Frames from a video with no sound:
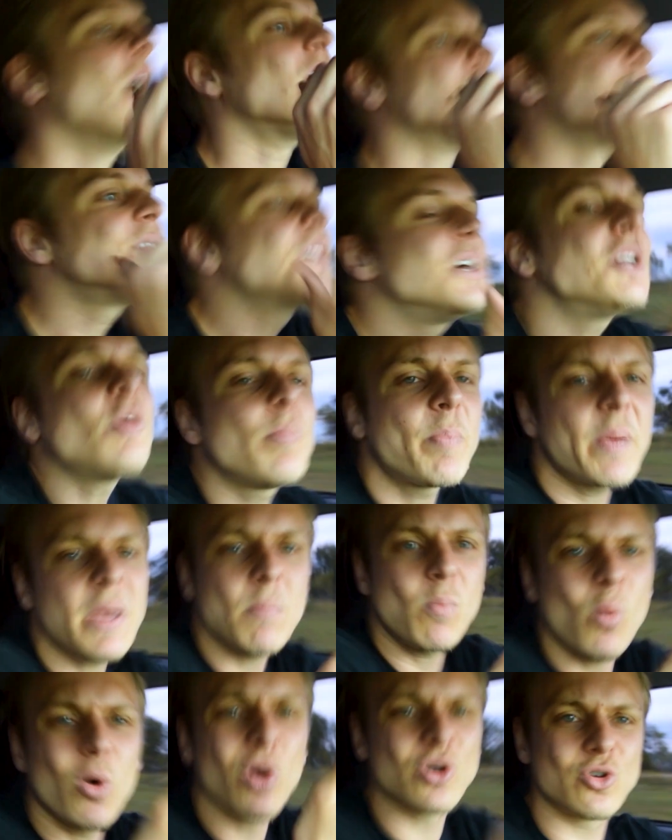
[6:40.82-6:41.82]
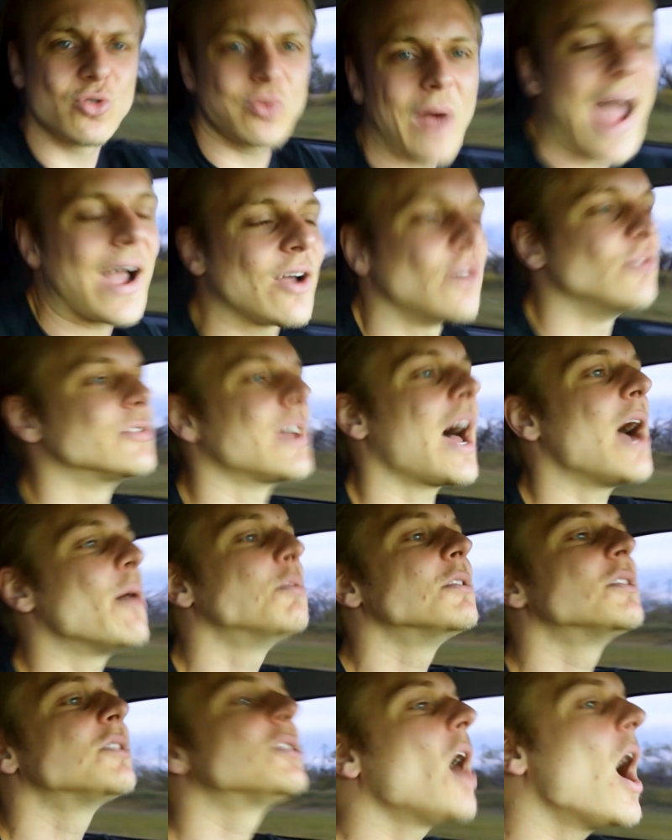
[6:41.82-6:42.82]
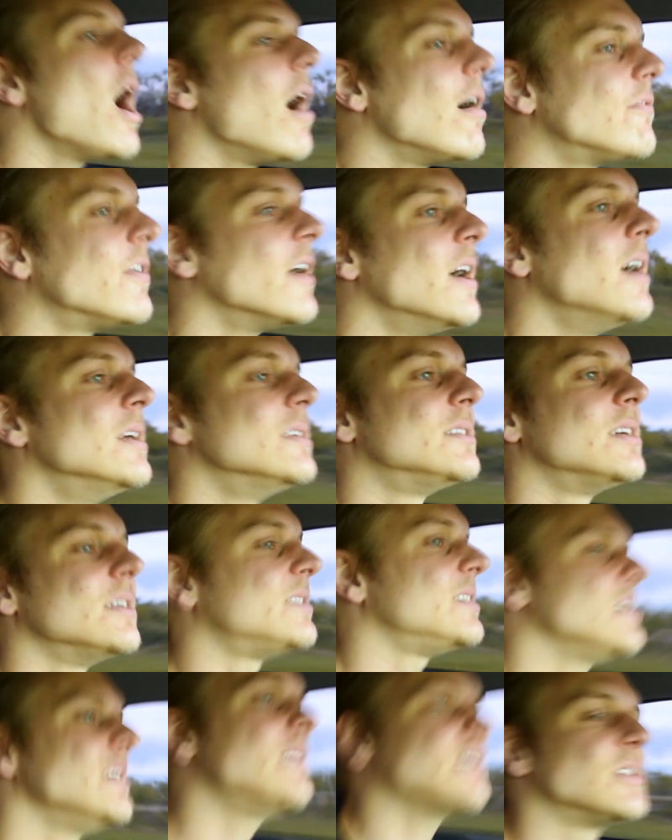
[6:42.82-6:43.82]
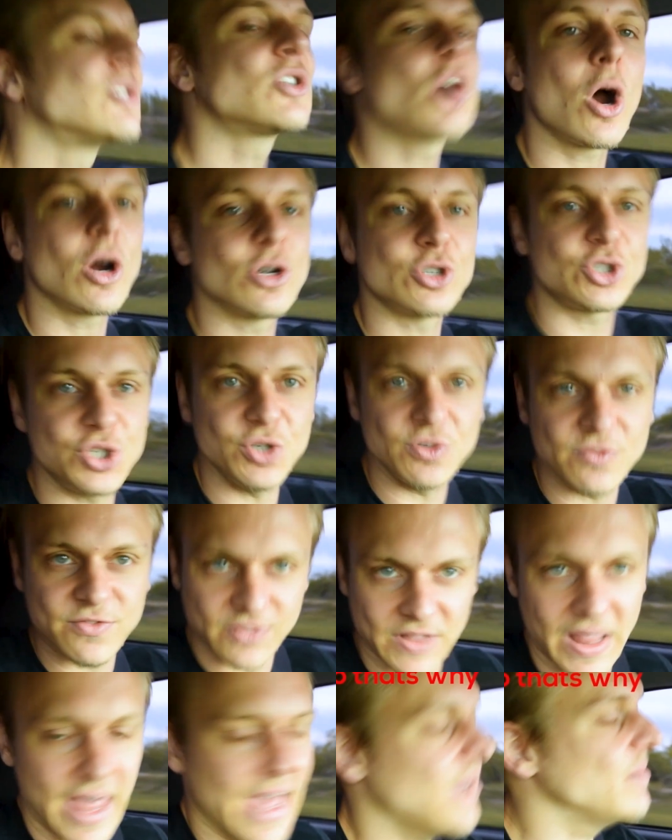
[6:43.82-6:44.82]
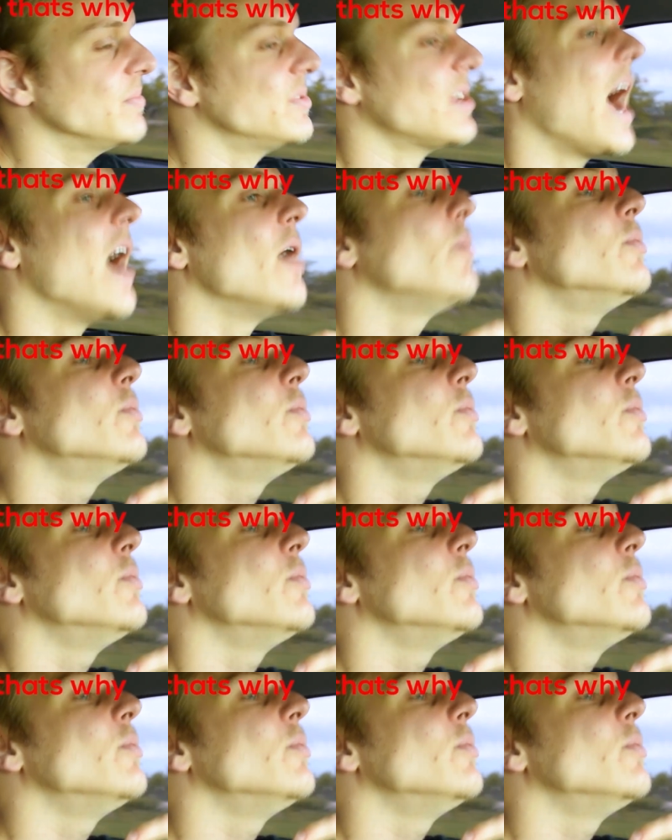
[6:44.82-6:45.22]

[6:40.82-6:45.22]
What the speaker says: a little bit more crackles. I would love to see this car shoot flames. I